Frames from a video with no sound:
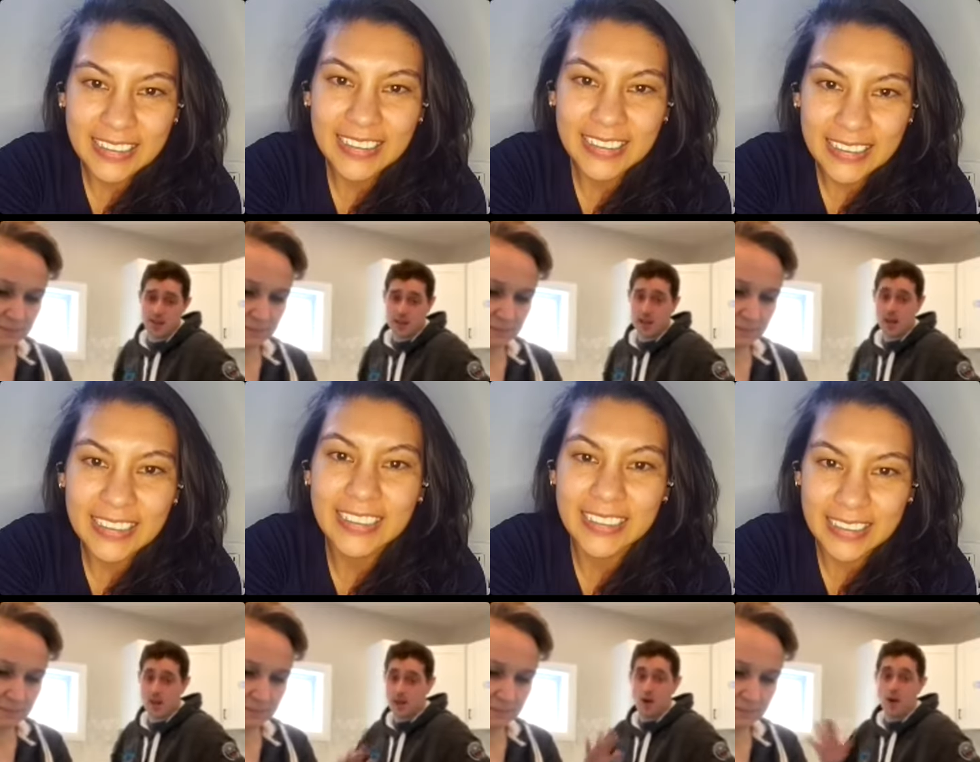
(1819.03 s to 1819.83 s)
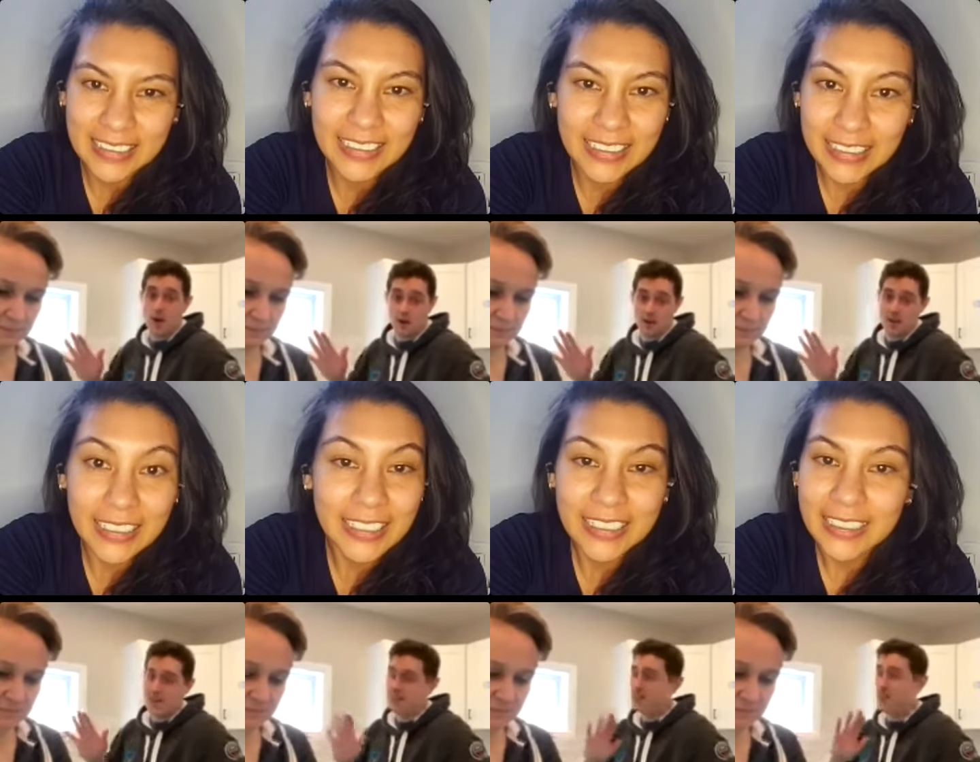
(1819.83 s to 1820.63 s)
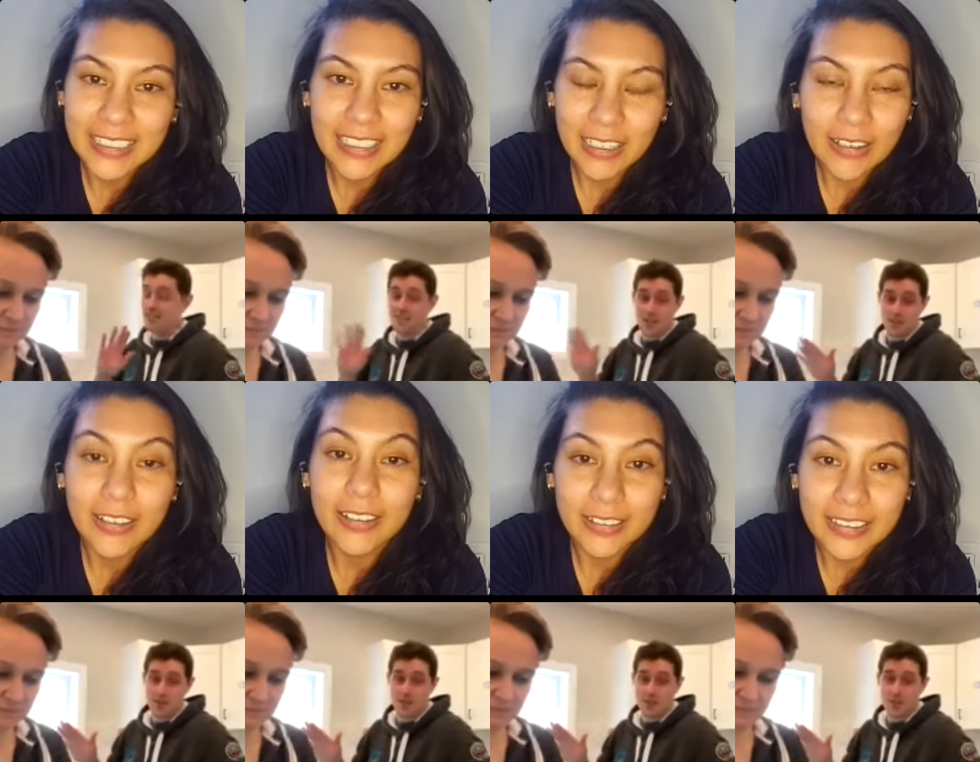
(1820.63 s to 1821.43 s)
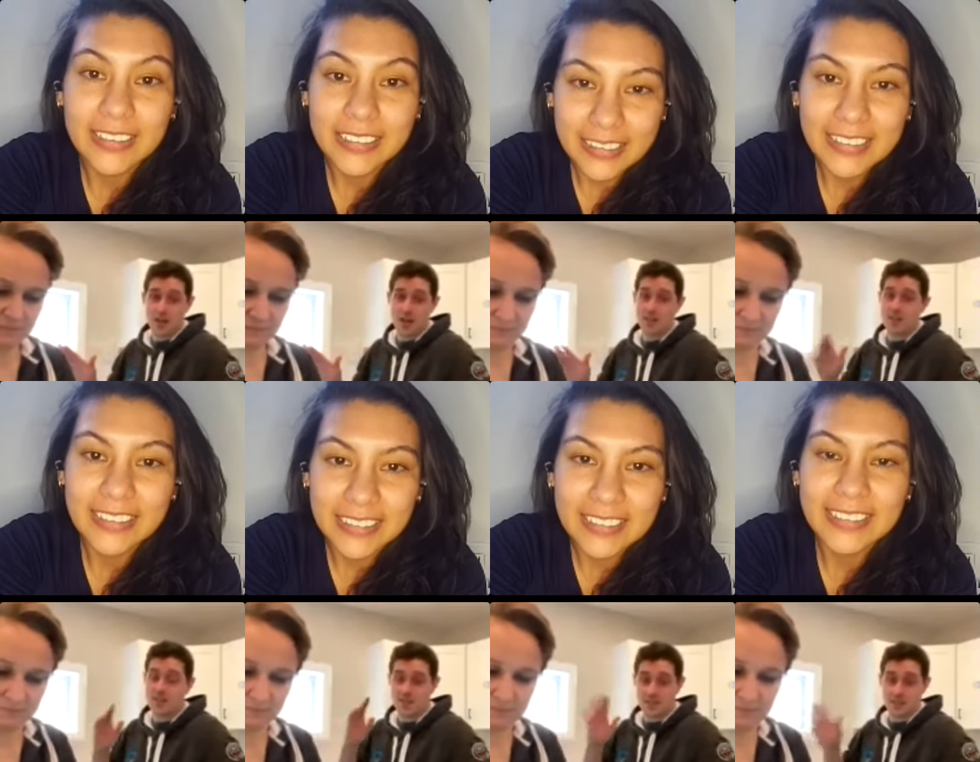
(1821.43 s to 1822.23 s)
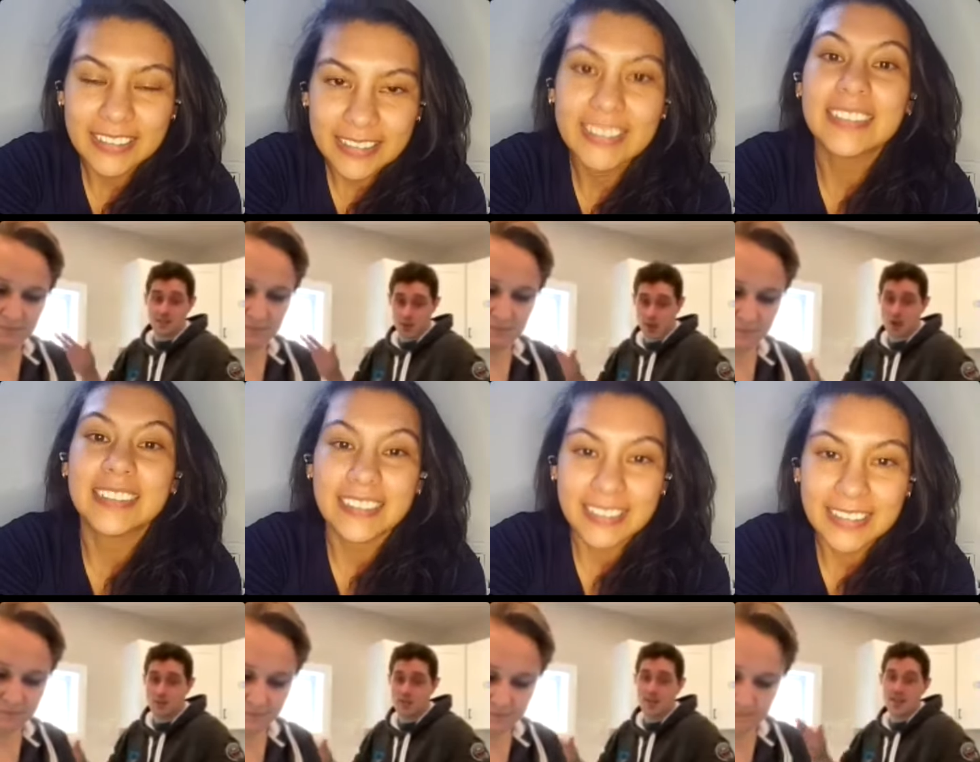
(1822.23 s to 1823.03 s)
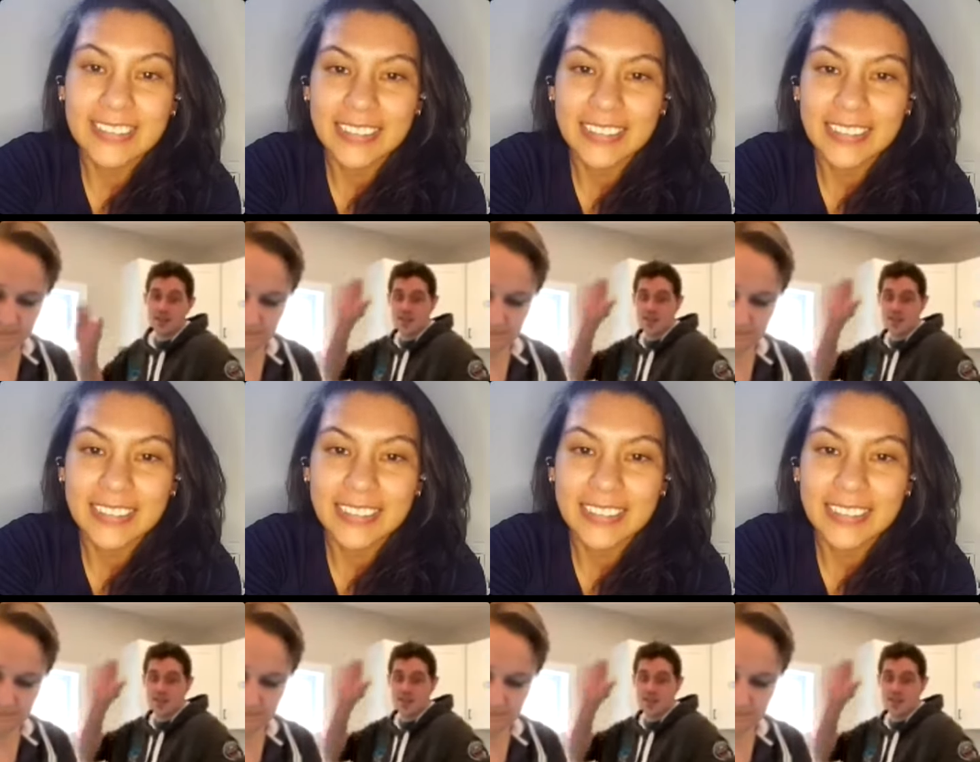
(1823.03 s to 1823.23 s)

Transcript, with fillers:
Speaker 1: allowed at all. That's not safe for your child. This is a job site.